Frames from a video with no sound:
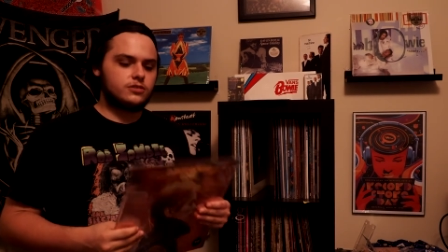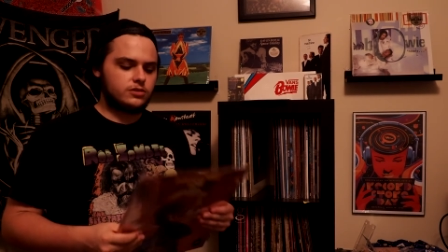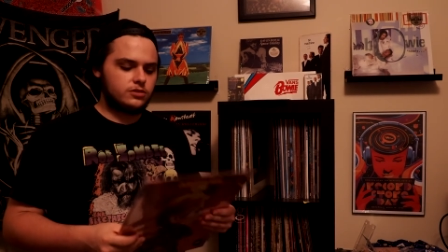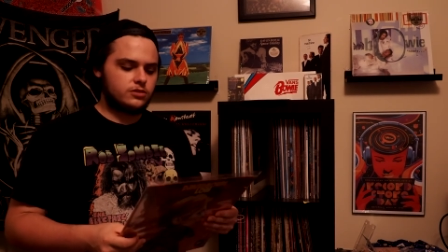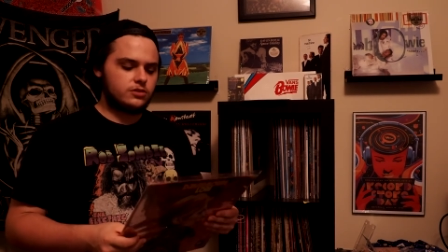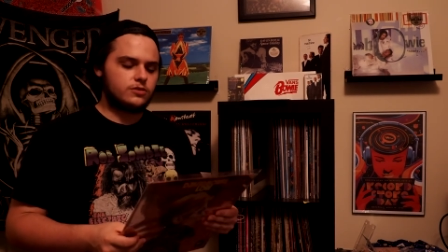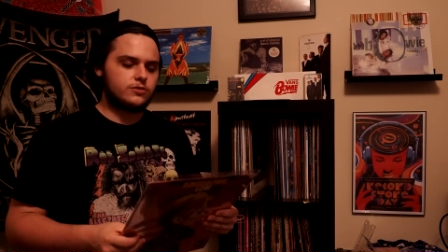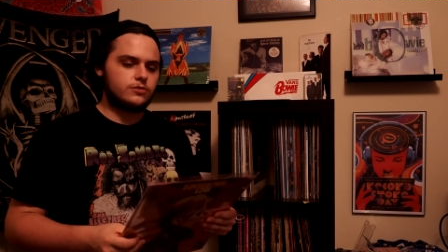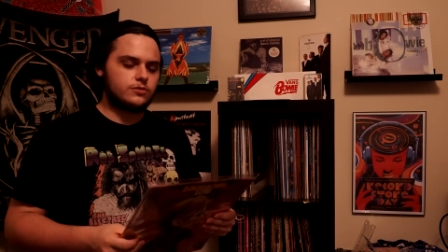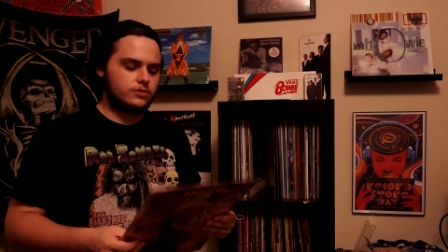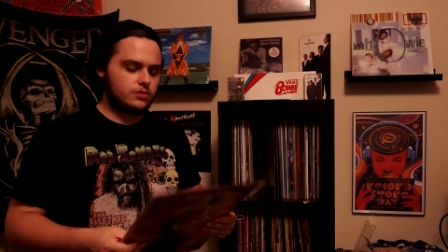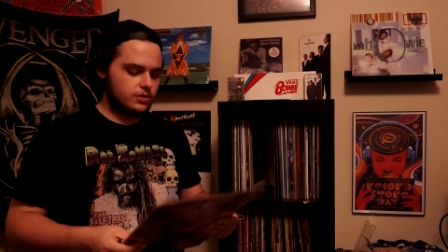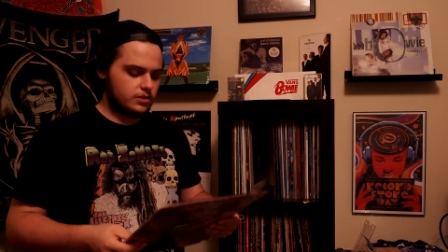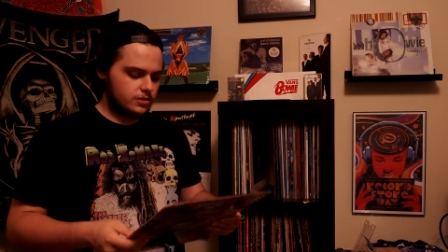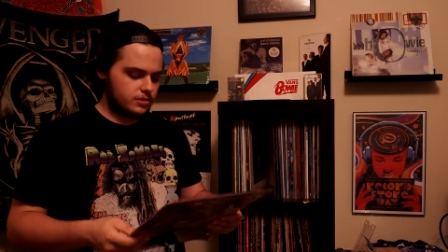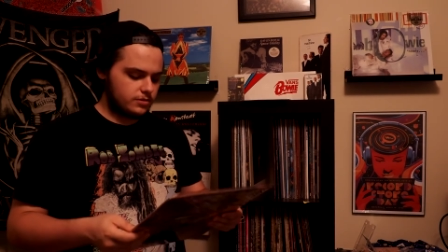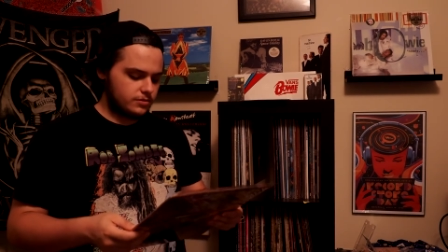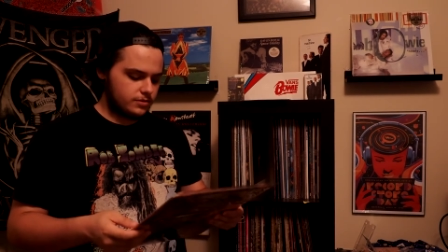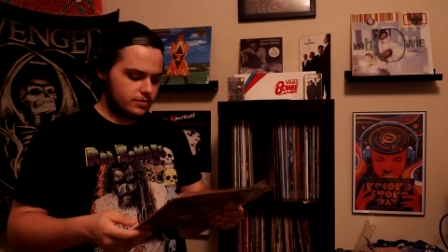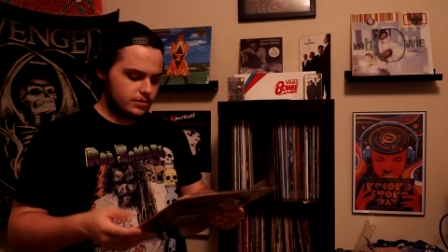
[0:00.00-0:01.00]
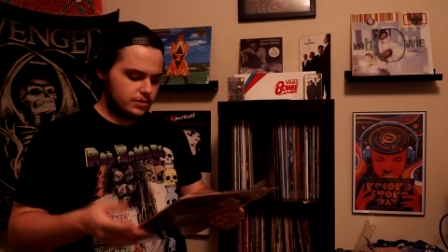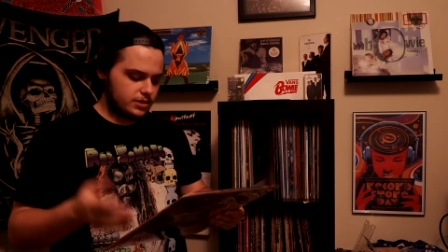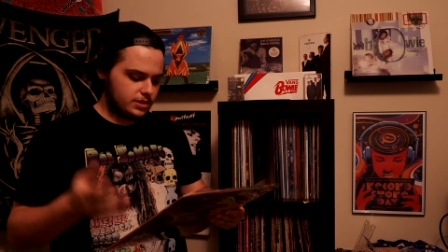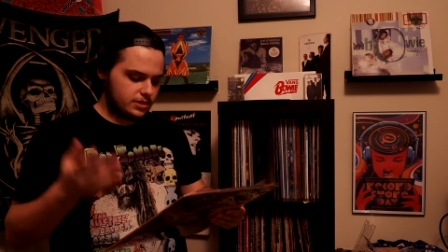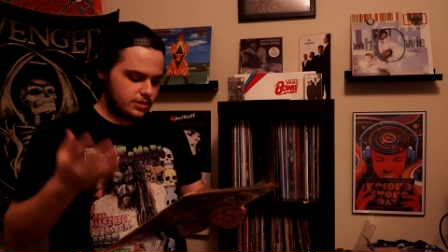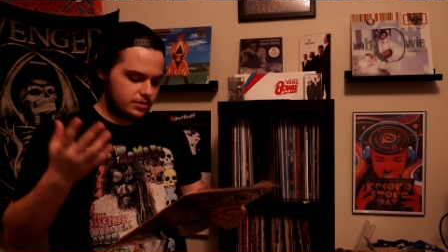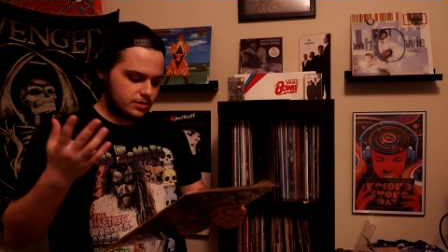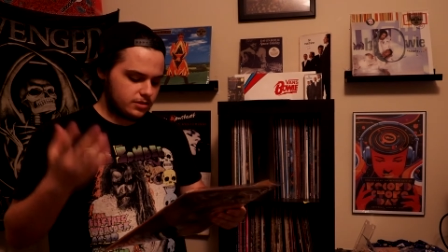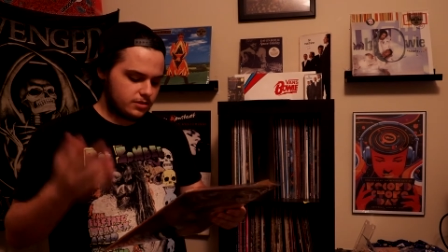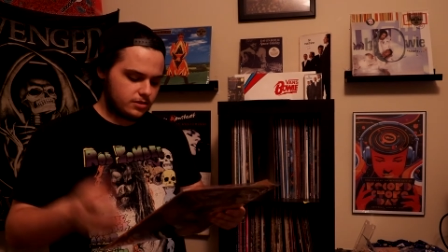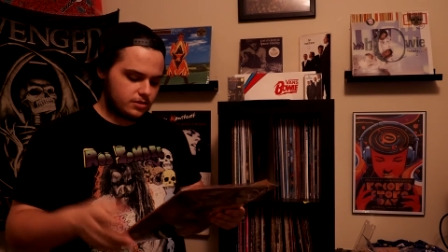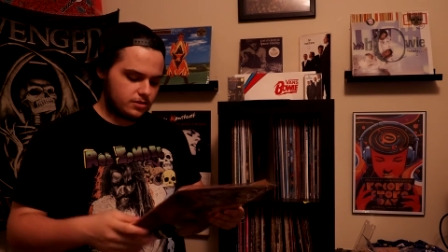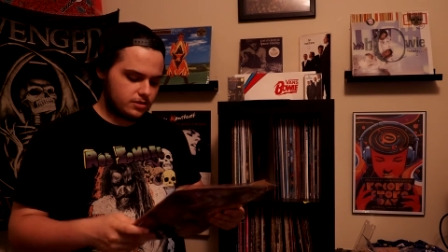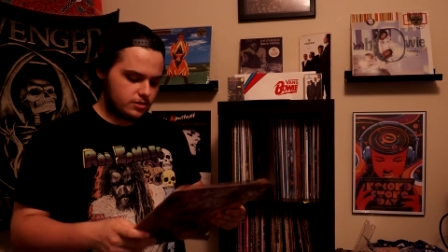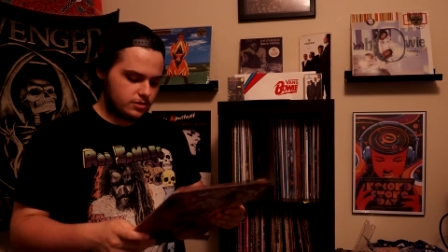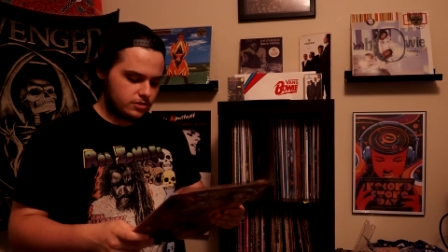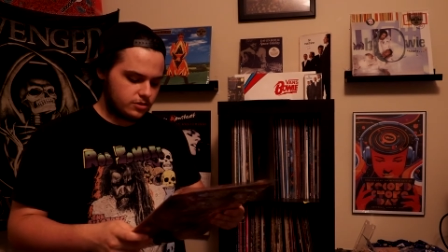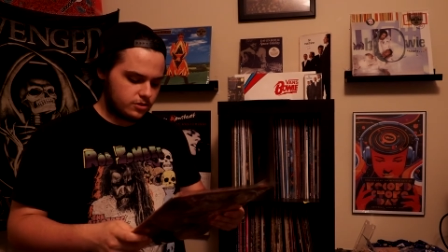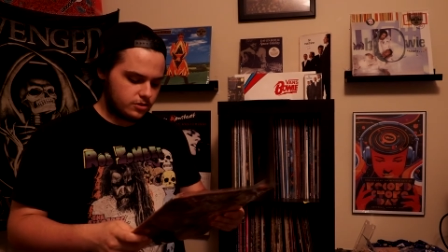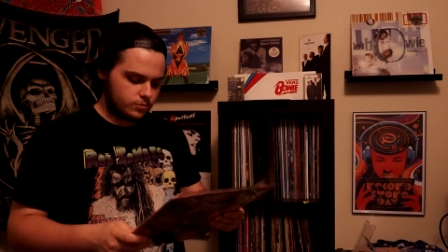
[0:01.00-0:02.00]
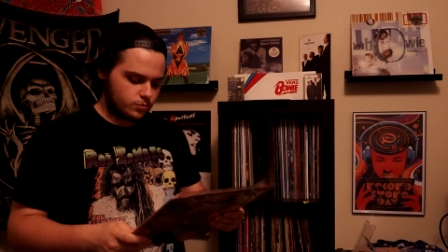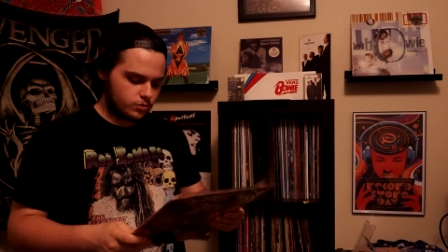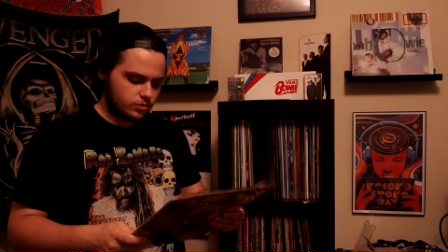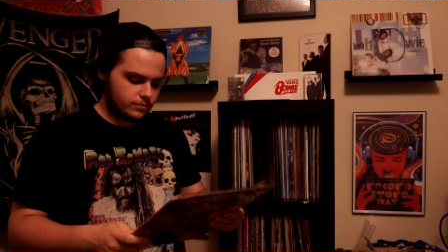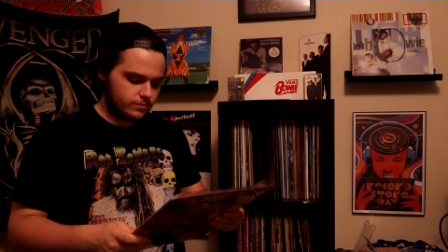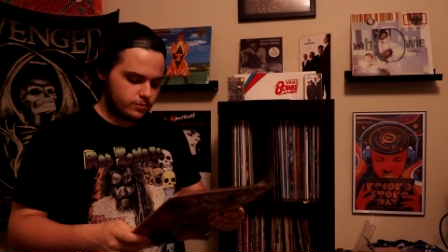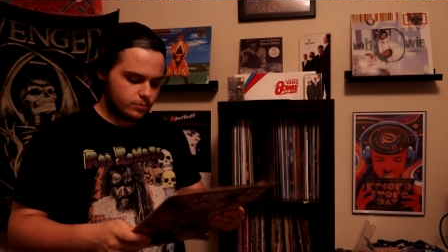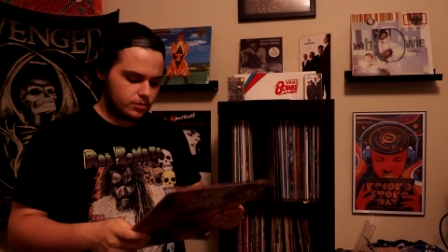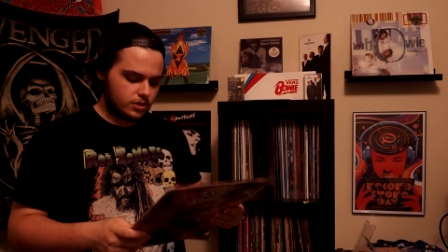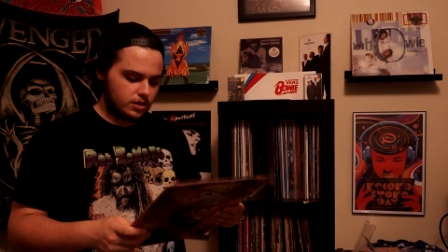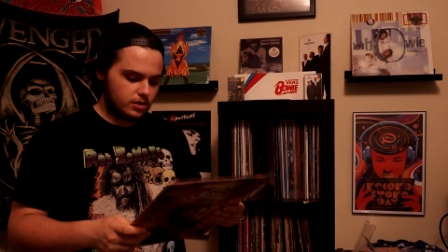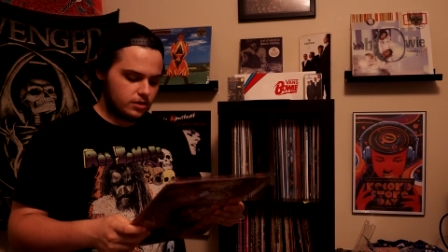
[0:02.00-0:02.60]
You know, it's just wonderful.